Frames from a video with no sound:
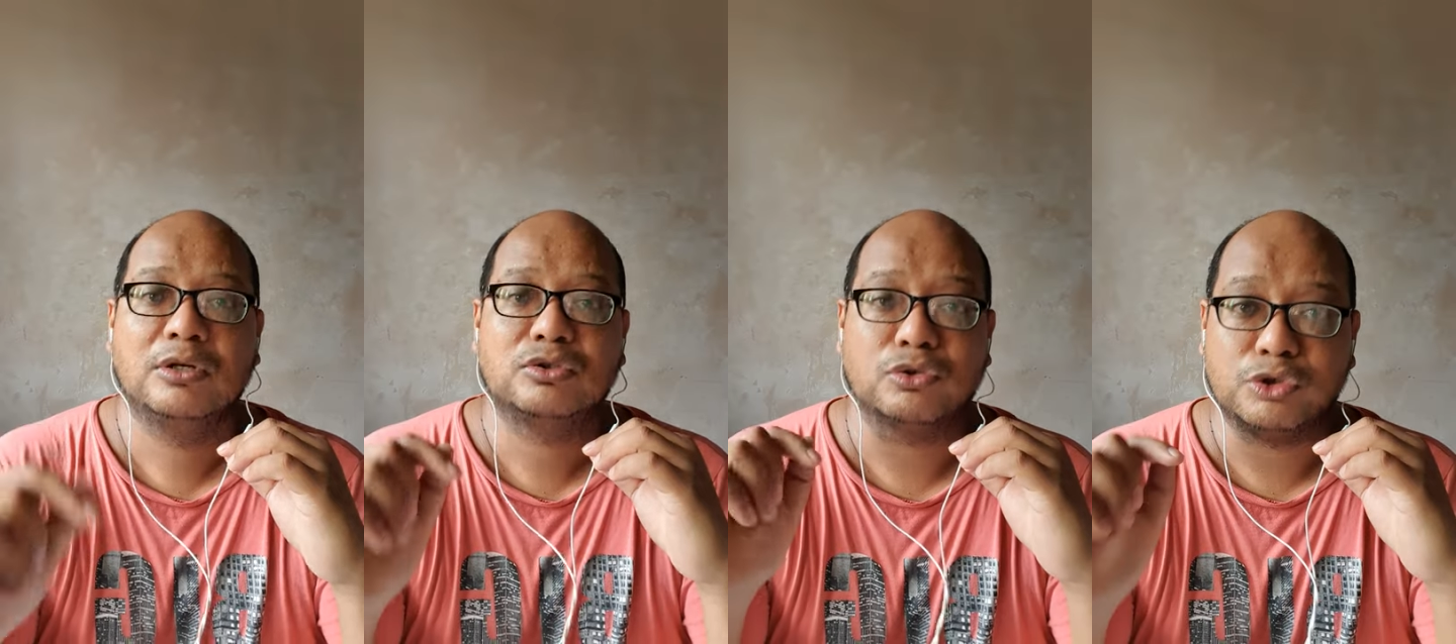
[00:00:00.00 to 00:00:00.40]

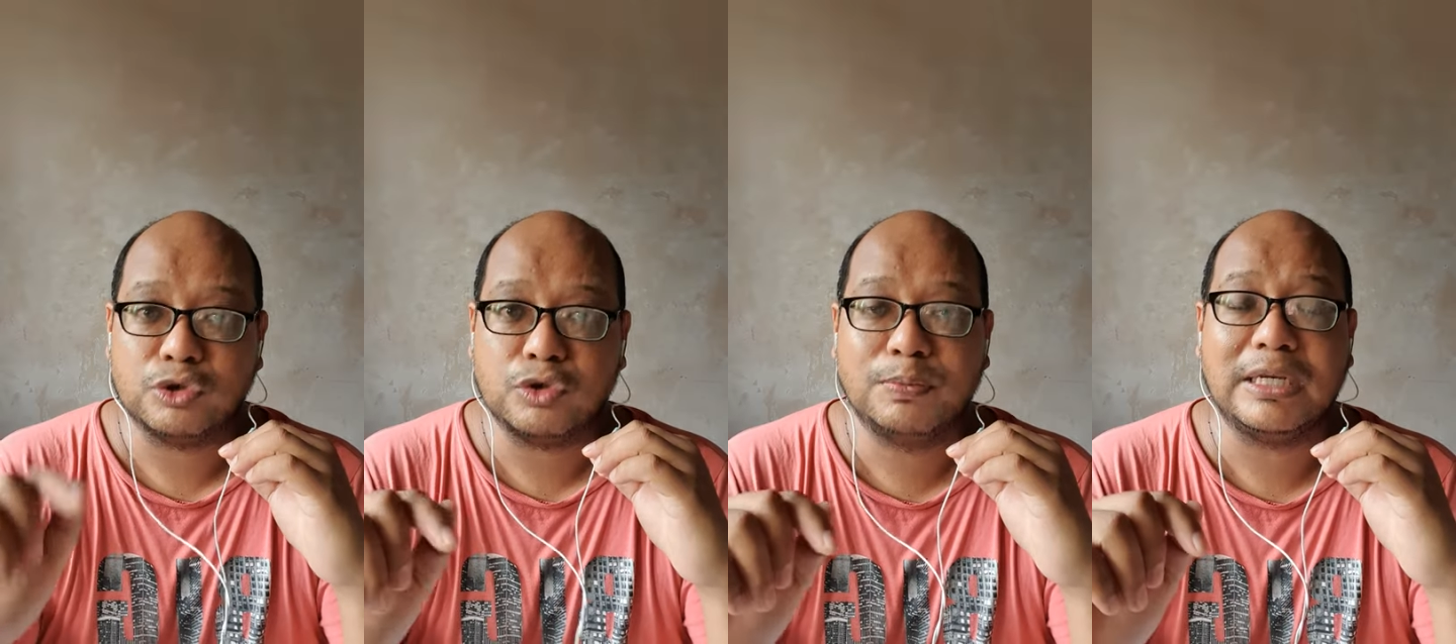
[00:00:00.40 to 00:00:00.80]
So
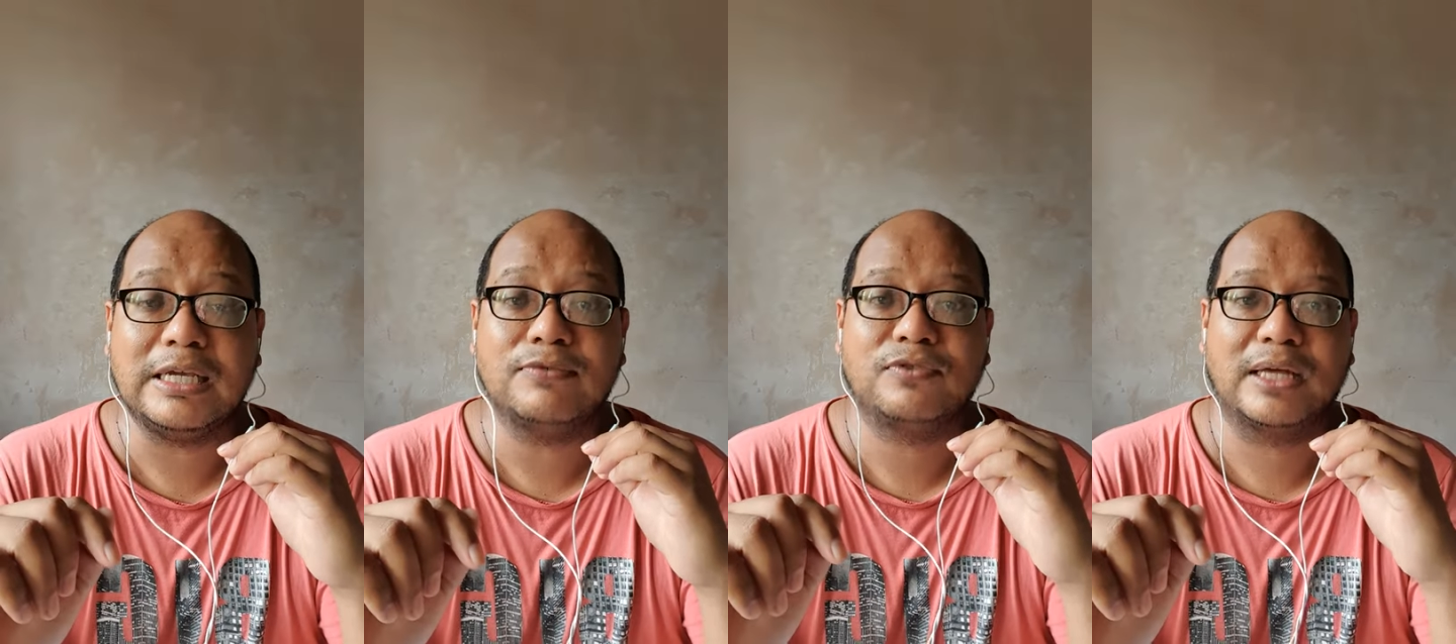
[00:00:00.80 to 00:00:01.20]
should you
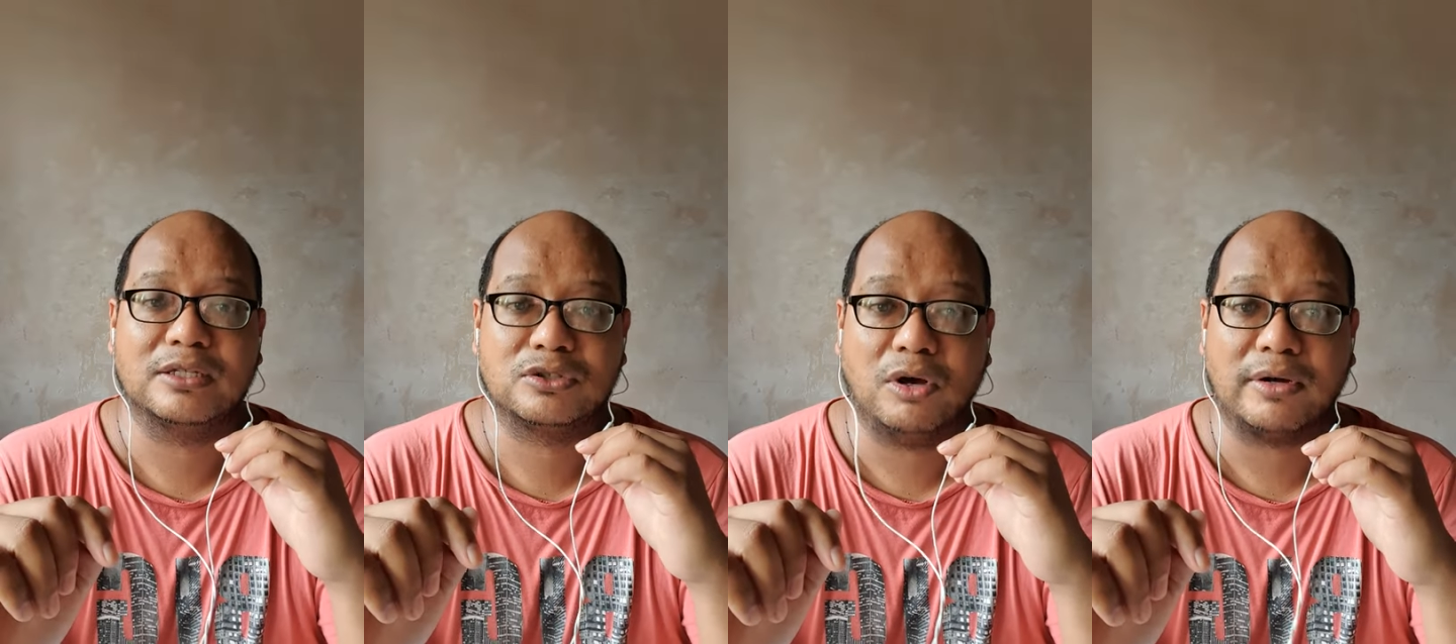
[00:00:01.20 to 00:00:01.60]
believe that the
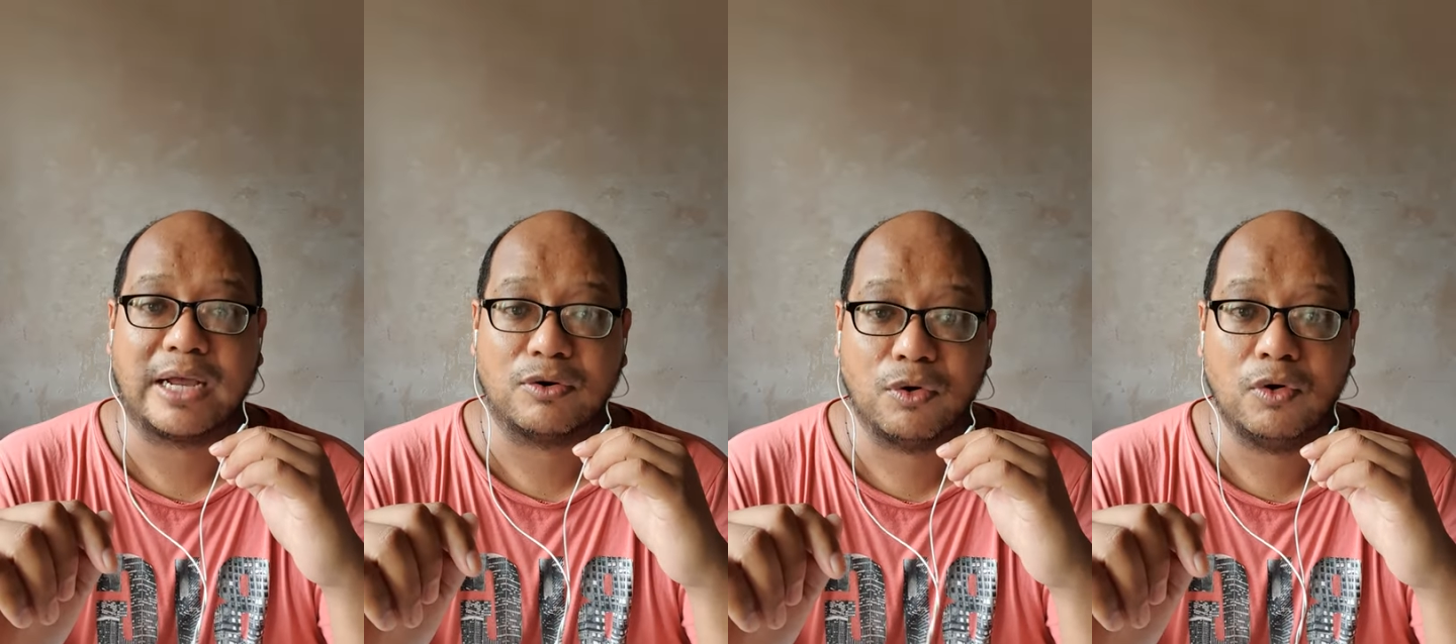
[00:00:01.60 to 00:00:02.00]
stock
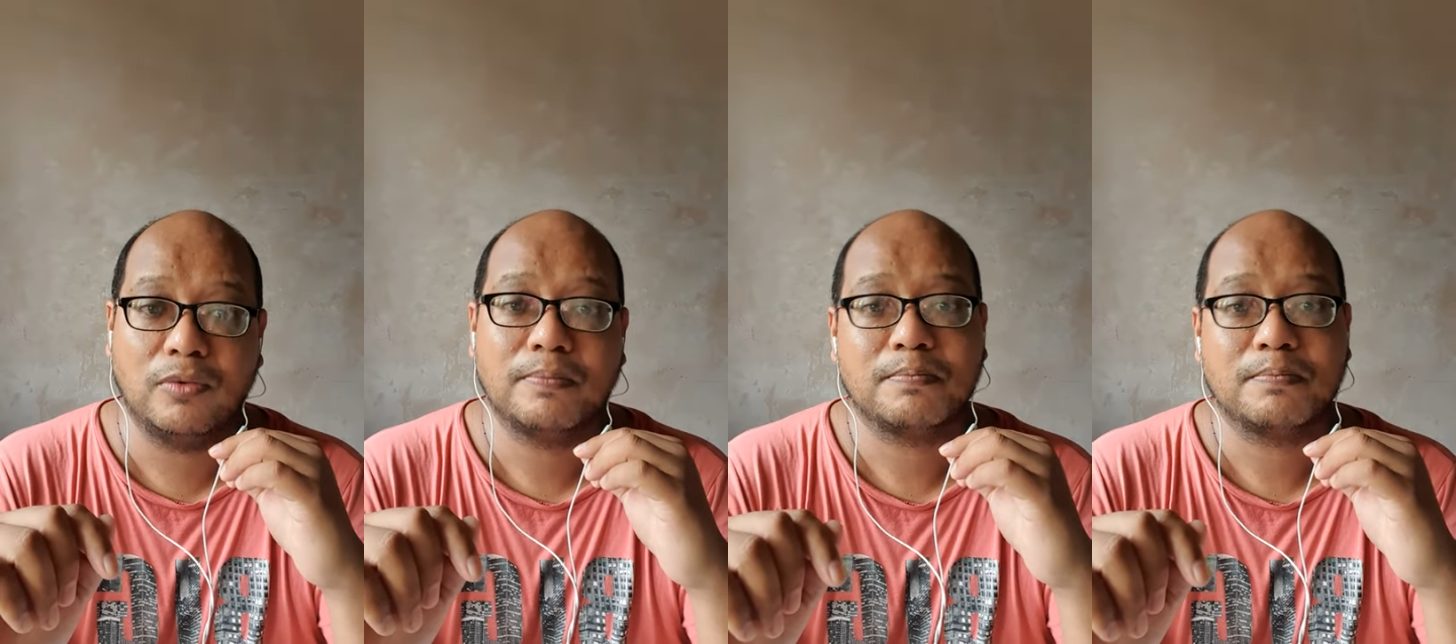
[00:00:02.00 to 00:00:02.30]
can grow,